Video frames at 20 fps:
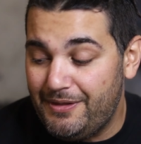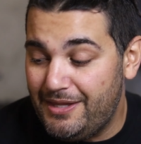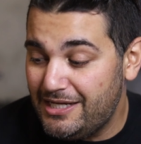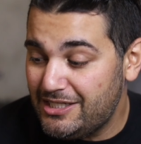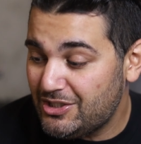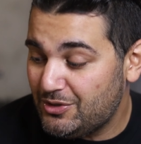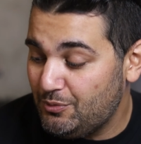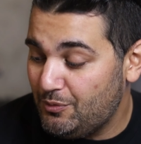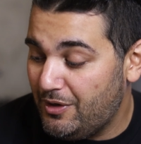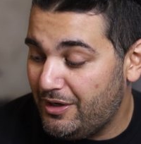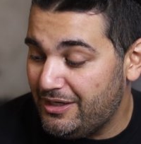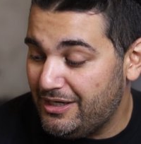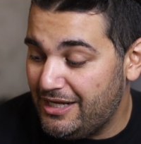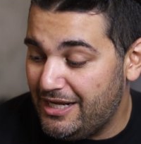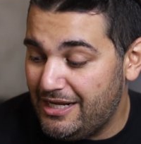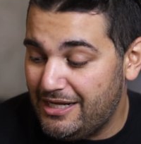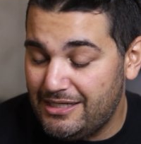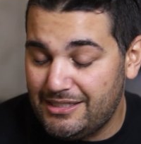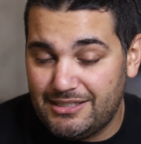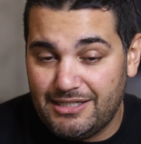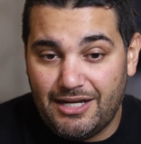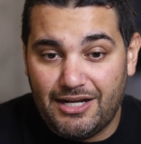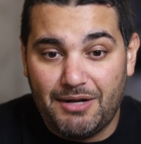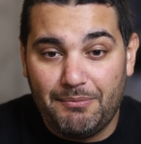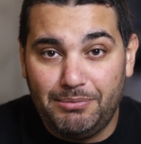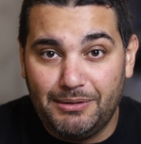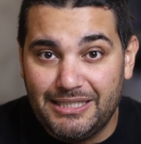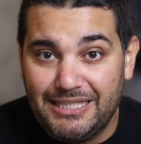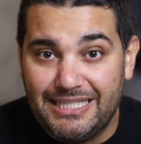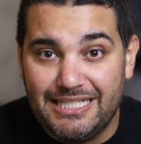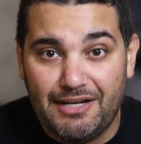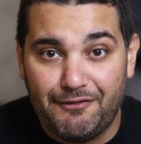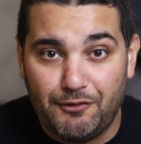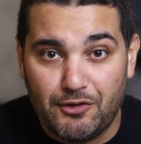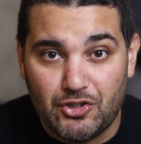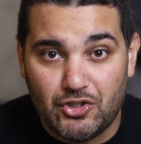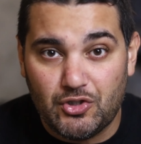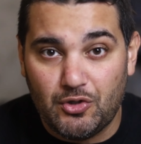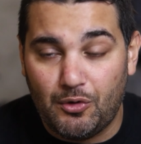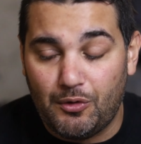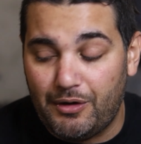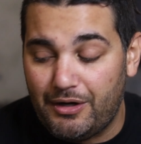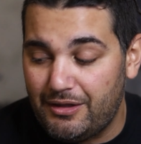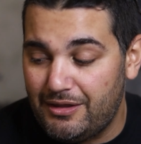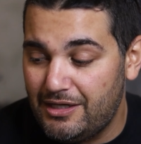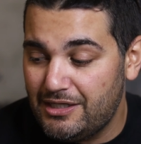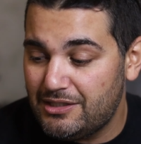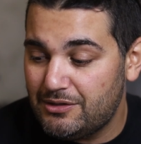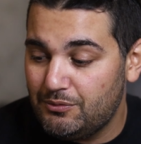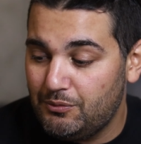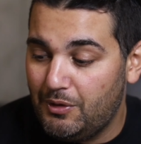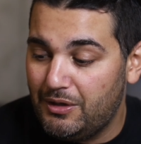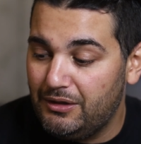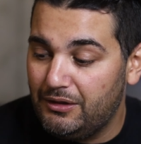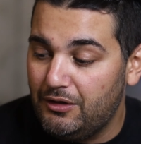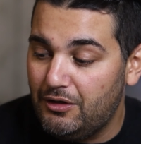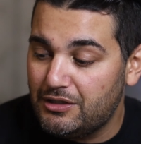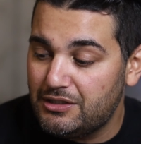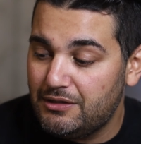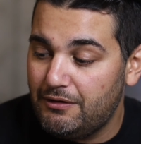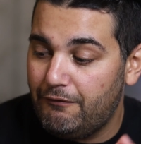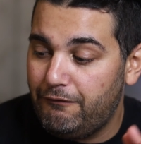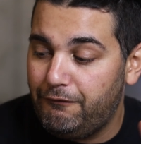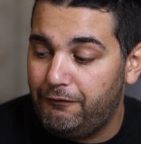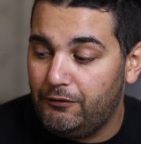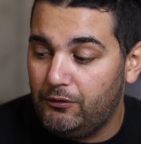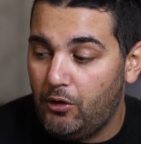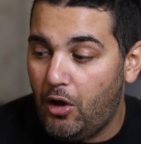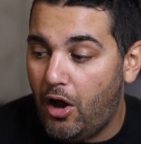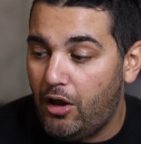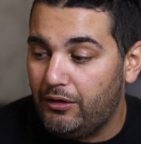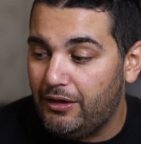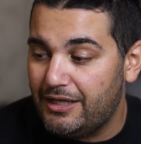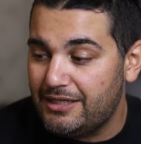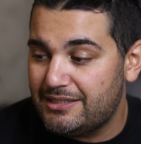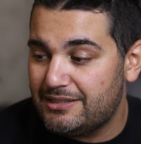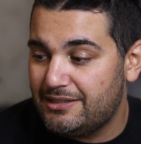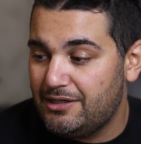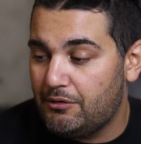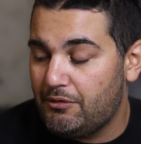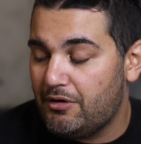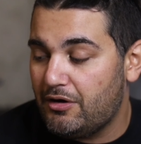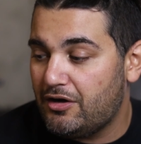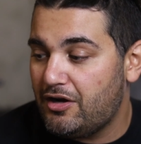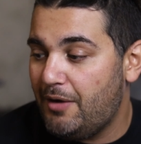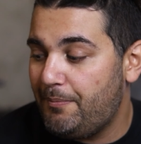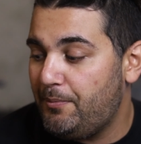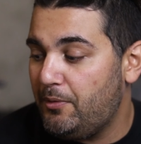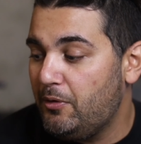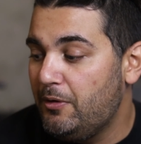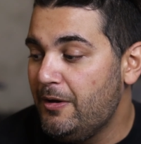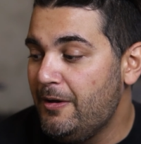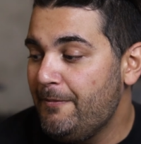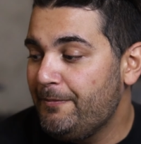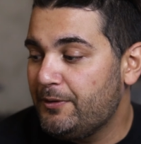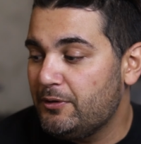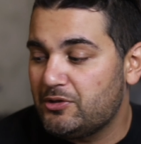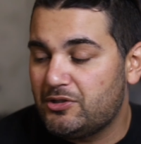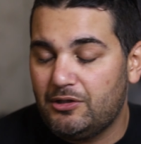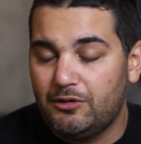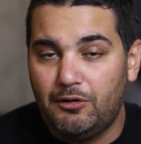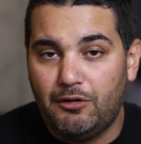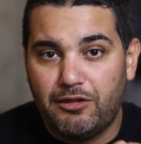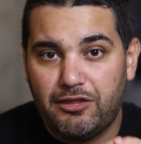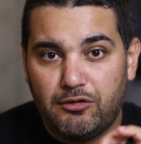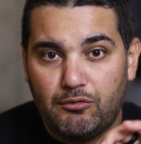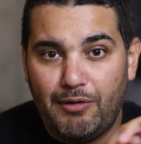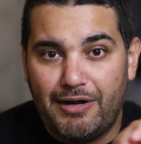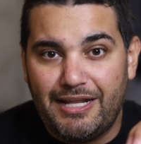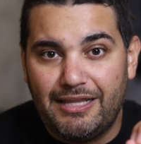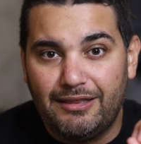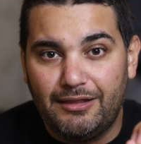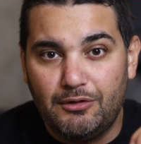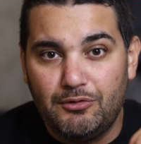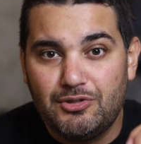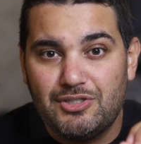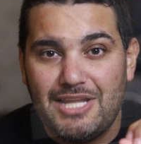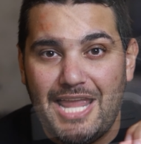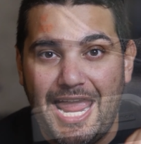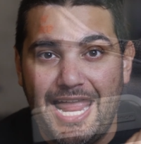This one is a completely different story. This one looks flawless. There are a couple of those little threaded loose